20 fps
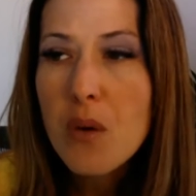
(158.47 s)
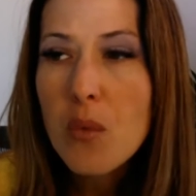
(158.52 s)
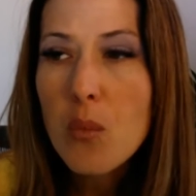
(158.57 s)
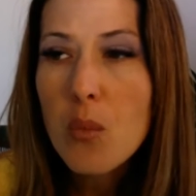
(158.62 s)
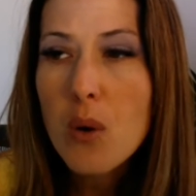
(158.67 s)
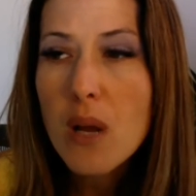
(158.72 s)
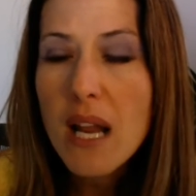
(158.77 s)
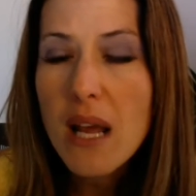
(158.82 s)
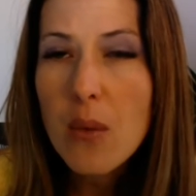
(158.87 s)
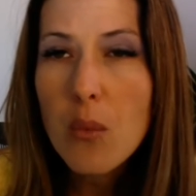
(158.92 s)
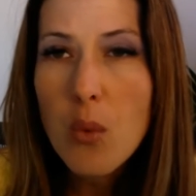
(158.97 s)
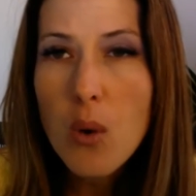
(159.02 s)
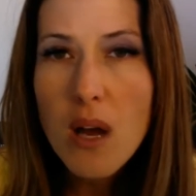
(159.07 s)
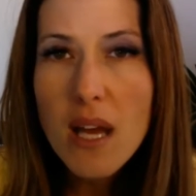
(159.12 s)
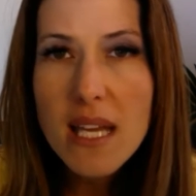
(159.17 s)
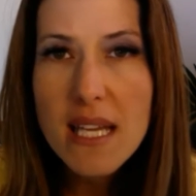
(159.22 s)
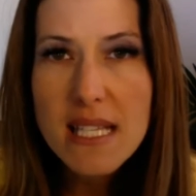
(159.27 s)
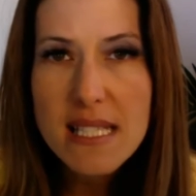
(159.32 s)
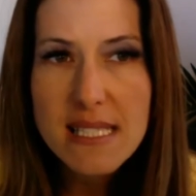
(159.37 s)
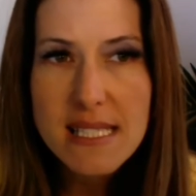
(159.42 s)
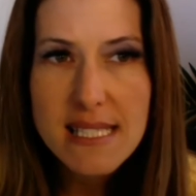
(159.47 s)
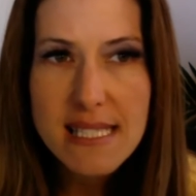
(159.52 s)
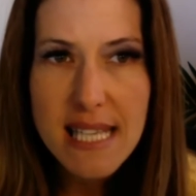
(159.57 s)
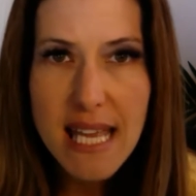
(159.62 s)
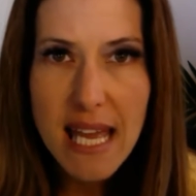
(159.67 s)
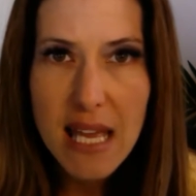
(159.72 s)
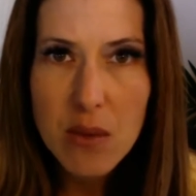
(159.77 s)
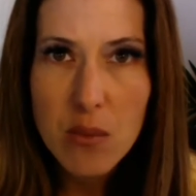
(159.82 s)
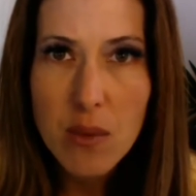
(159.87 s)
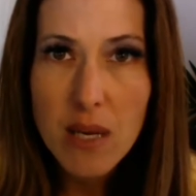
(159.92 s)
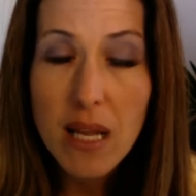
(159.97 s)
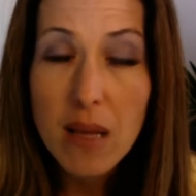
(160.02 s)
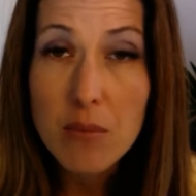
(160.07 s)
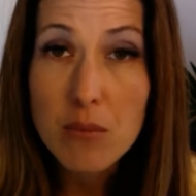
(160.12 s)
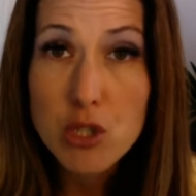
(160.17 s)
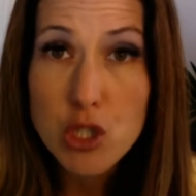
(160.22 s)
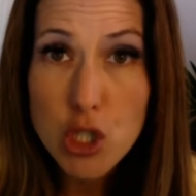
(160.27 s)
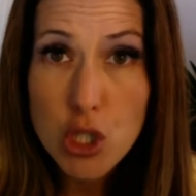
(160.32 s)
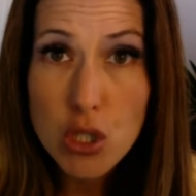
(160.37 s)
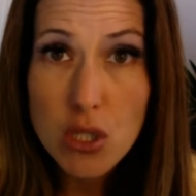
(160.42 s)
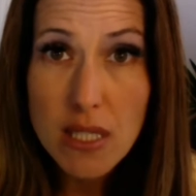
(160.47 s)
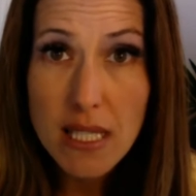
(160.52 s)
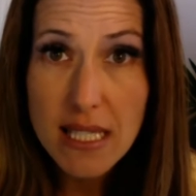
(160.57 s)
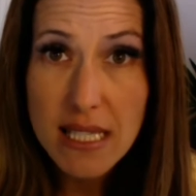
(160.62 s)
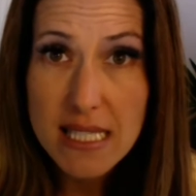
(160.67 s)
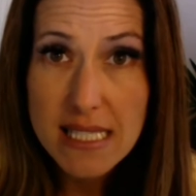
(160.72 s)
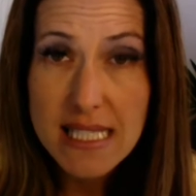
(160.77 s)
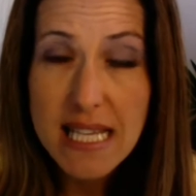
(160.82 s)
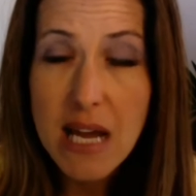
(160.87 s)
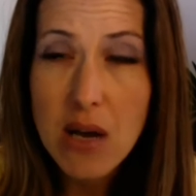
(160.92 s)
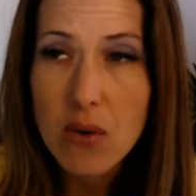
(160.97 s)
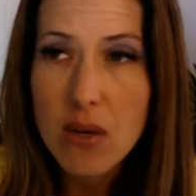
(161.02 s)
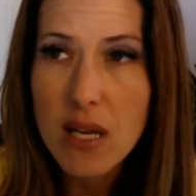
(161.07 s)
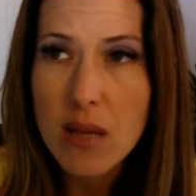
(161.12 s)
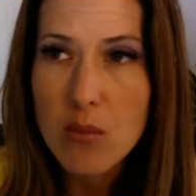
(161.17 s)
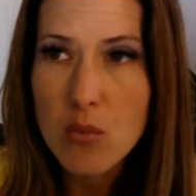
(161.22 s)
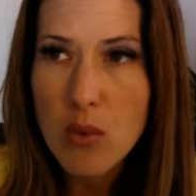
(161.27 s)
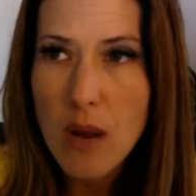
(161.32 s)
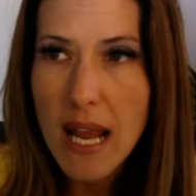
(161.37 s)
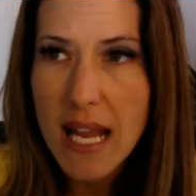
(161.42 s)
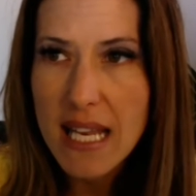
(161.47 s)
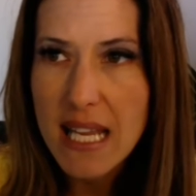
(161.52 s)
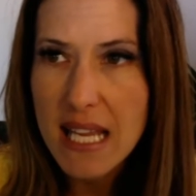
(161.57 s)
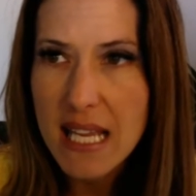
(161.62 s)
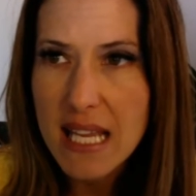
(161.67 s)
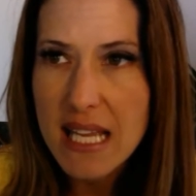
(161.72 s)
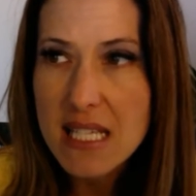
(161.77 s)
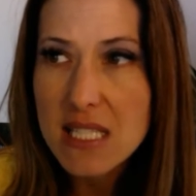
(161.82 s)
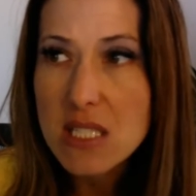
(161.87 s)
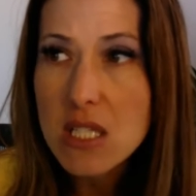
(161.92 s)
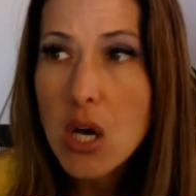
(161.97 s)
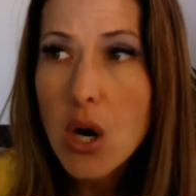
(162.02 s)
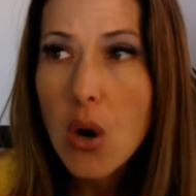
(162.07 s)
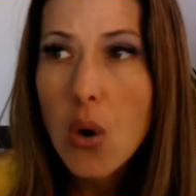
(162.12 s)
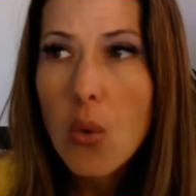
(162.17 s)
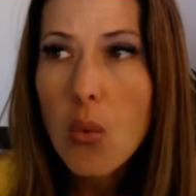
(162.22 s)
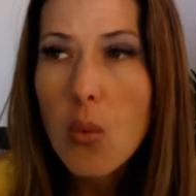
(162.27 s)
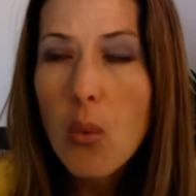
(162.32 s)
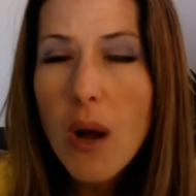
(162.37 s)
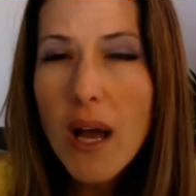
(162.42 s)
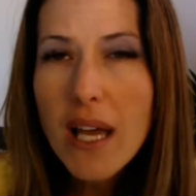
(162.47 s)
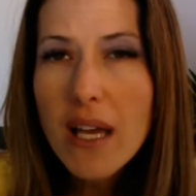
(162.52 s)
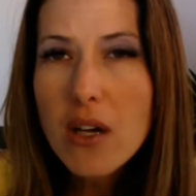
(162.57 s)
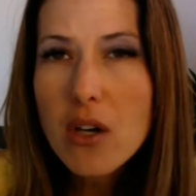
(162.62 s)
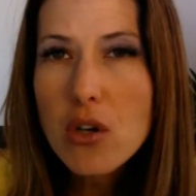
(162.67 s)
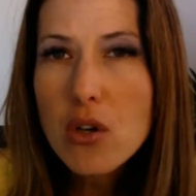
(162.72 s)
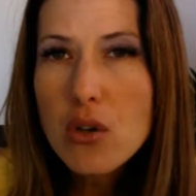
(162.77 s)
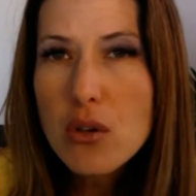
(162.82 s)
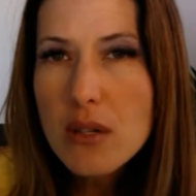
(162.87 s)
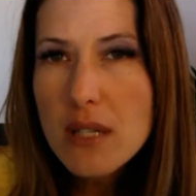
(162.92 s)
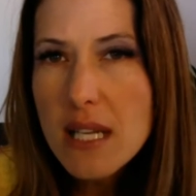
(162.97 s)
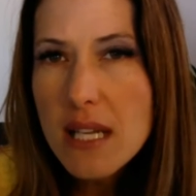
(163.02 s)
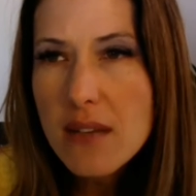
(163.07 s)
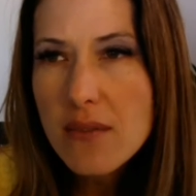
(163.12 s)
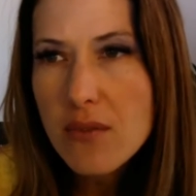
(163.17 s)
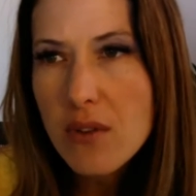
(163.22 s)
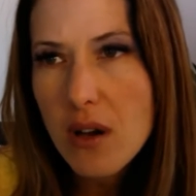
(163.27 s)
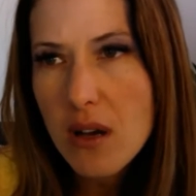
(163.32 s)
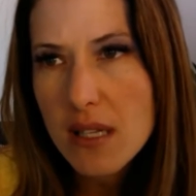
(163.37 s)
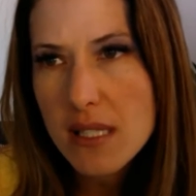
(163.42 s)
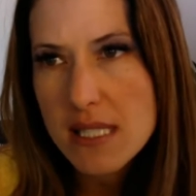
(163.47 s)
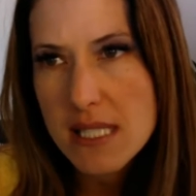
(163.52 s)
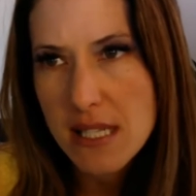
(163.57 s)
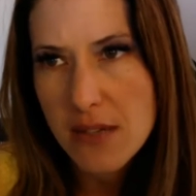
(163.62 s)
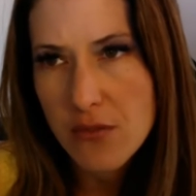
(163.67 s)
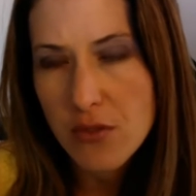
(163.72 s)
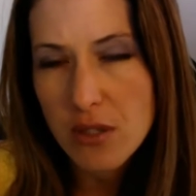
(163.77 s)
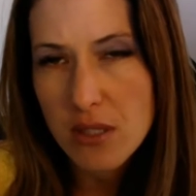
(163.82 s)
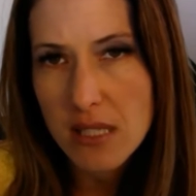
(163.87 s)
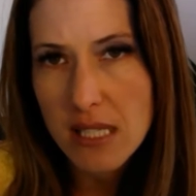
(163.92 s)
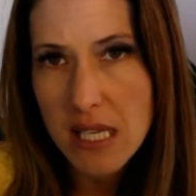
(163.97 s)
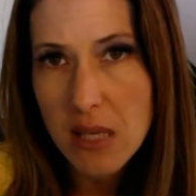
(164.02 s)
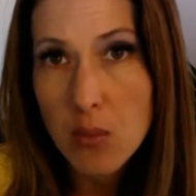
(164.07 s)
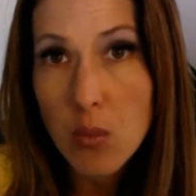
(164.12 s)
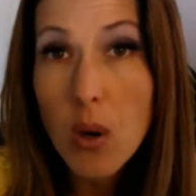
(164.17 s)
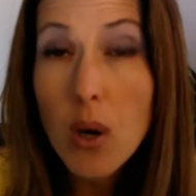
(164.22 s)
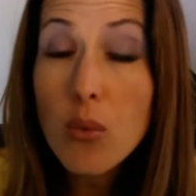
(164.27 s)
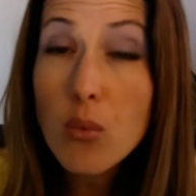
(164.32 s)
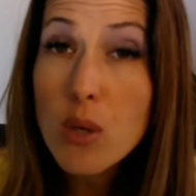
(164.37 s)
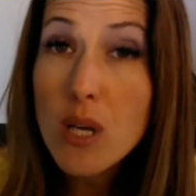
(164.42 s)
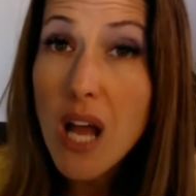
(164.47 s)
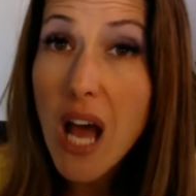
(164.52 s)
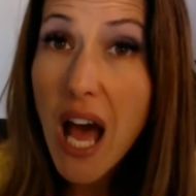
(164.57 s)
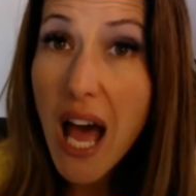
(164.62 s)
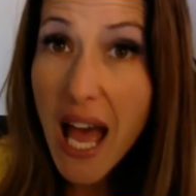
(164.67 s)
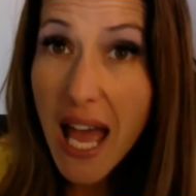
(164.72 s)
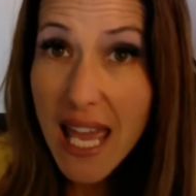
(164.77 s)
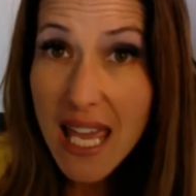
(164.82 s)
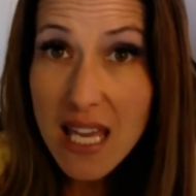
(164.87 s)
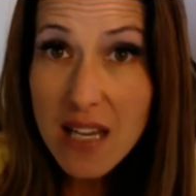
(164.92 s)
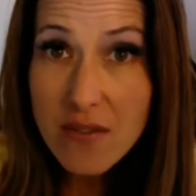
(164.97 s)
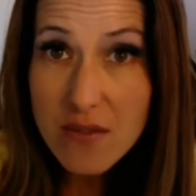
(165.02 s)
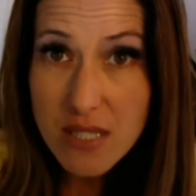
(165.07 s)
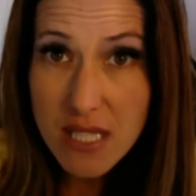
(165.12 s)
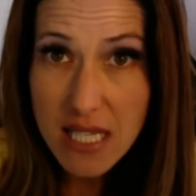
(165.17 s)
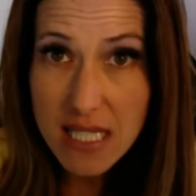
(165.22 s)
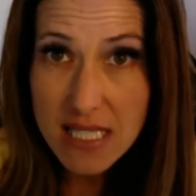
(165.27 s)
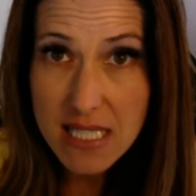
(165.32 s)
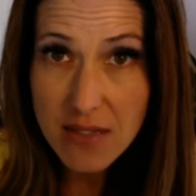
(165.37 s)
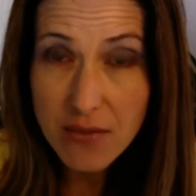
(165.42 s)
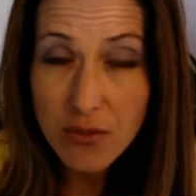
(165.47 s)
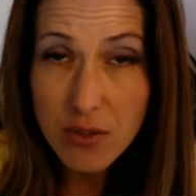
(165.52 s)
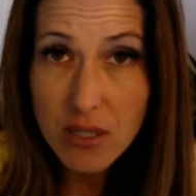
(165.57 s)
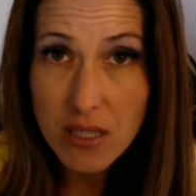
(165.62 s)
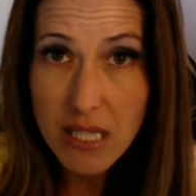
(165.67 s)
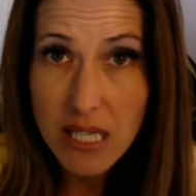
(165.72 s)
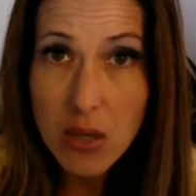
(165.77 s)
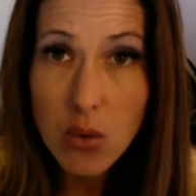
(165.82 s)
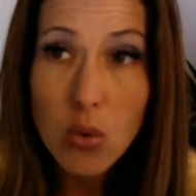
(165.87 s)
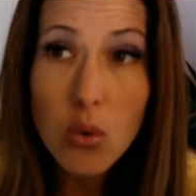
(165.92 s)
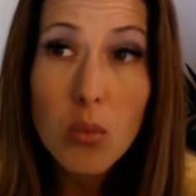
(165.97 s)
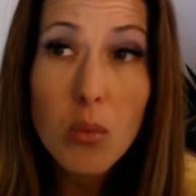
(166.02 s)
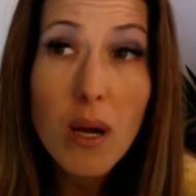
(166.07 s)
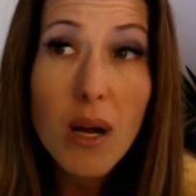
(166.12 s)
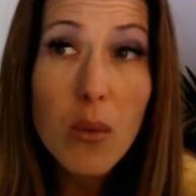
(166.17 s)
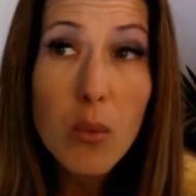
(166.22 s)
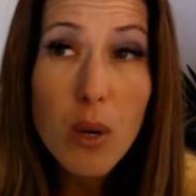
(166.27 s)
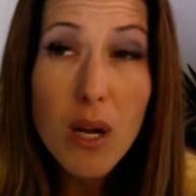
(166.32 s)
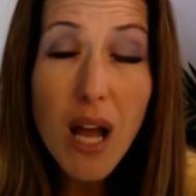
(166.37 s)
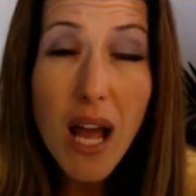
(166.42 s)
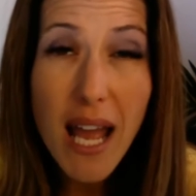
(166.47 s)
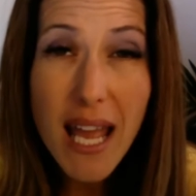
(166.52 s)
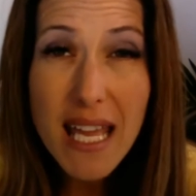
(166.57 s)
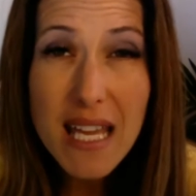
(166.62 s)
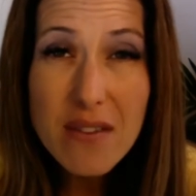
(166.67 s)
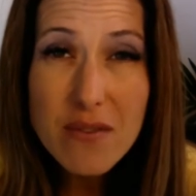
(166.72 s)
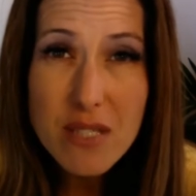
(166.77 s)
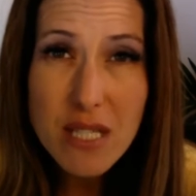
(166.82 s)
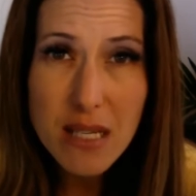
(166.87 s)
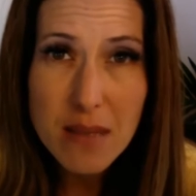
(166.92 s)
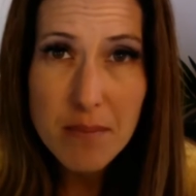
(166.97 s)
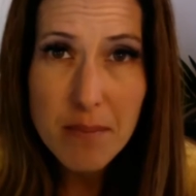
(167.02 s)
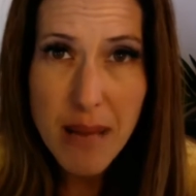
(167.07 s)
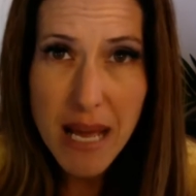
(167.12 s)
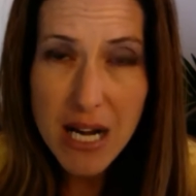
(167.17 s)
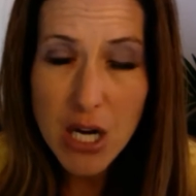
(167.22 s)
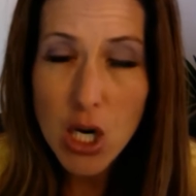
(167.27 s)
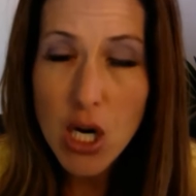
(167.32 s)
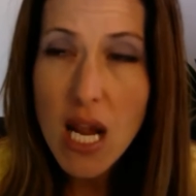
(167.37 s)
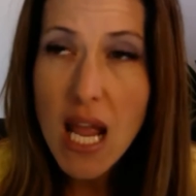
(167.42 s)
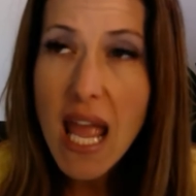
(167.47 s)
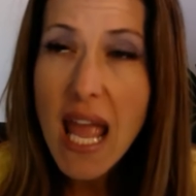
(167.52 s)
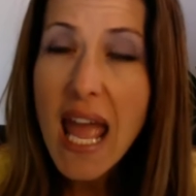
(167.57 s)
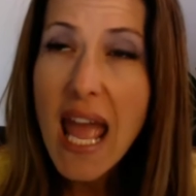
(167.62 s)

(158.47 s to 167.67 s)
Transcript: What I want instead, when I'm journaling this out and I'm writing, is what could have gone differently? What would I have done differently? Or what would I have done better?